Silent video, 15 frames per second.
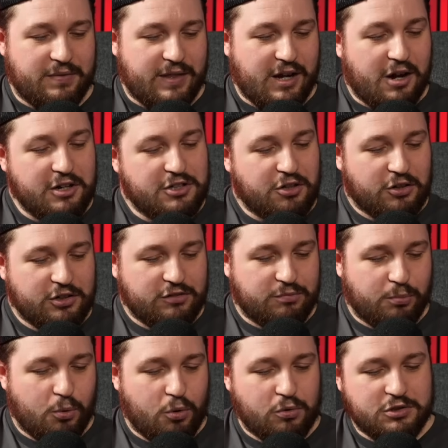Icon of
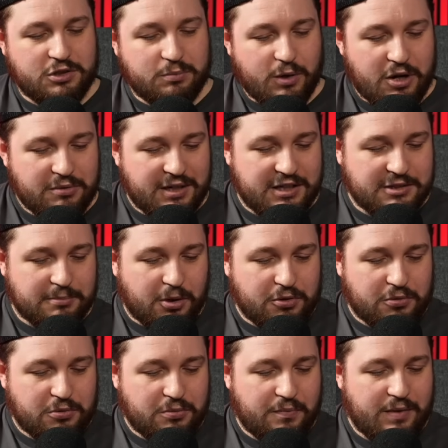War, so World Eaters
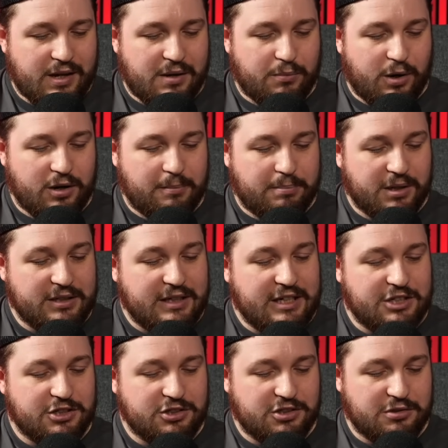model. While a Blood
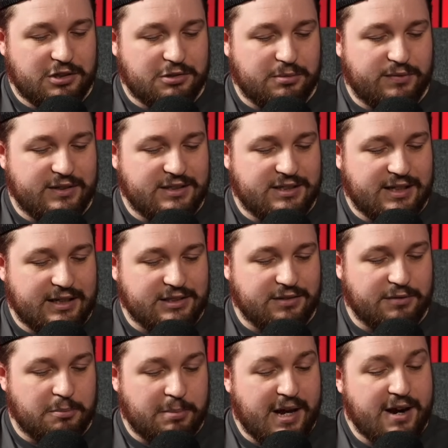Legion unit is within 6 of
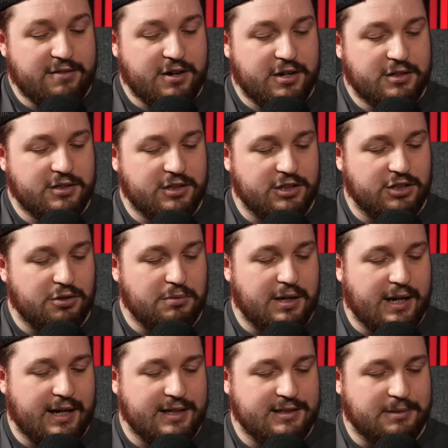the bearer, the unit
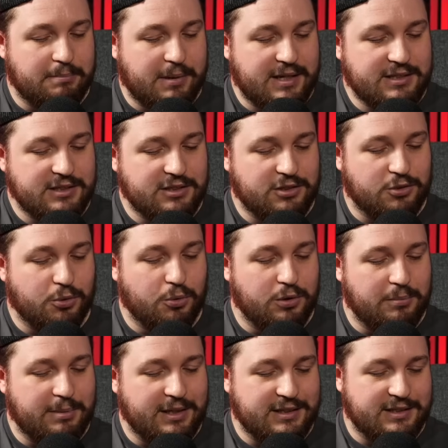has the Blessings of Khorne
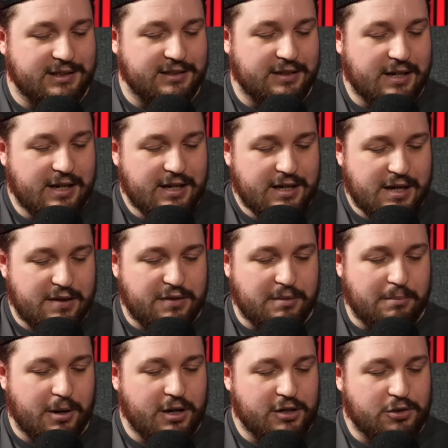ability. If the
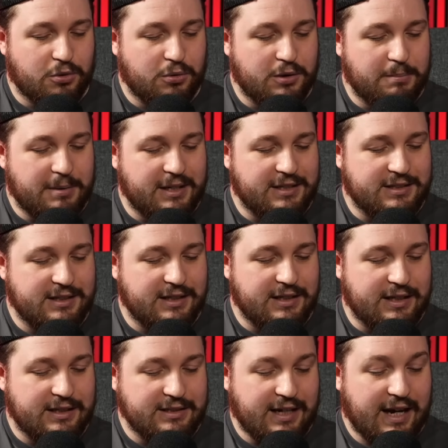Might of Khorne ability
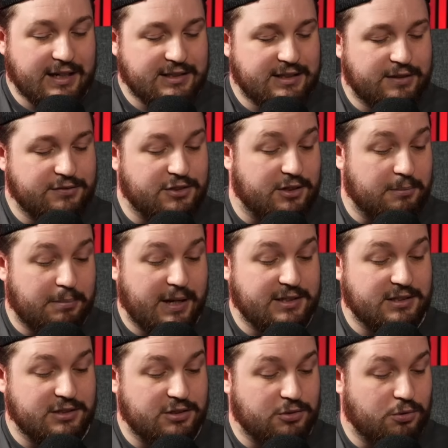is active, so the
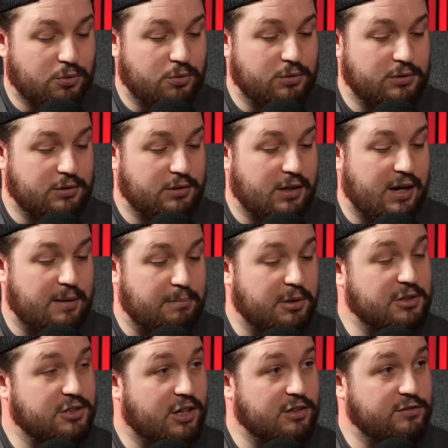Blessings of Khorne Blood
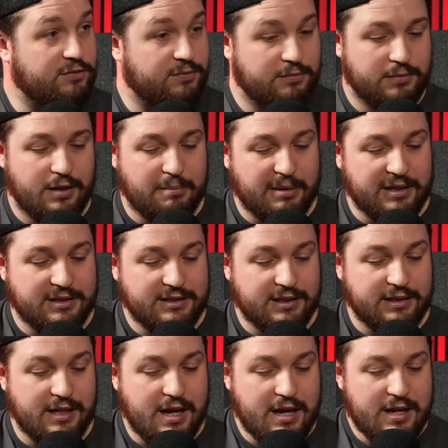Tithe
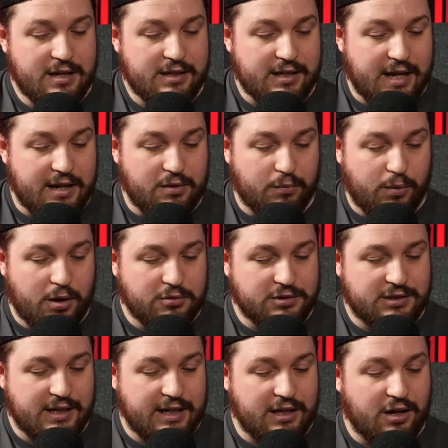ability, then whilst
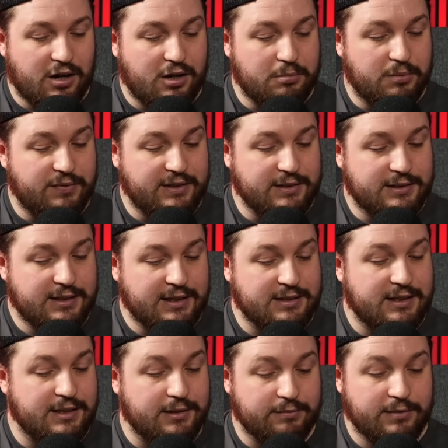they are within 6,
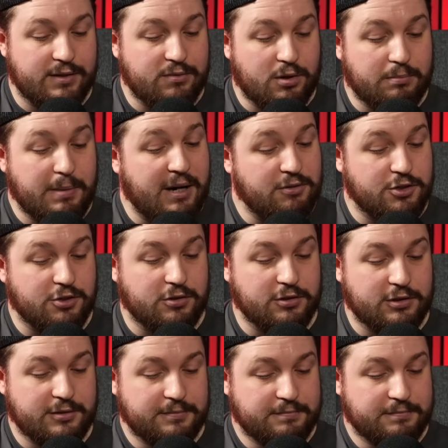they can reroll Battle Shock.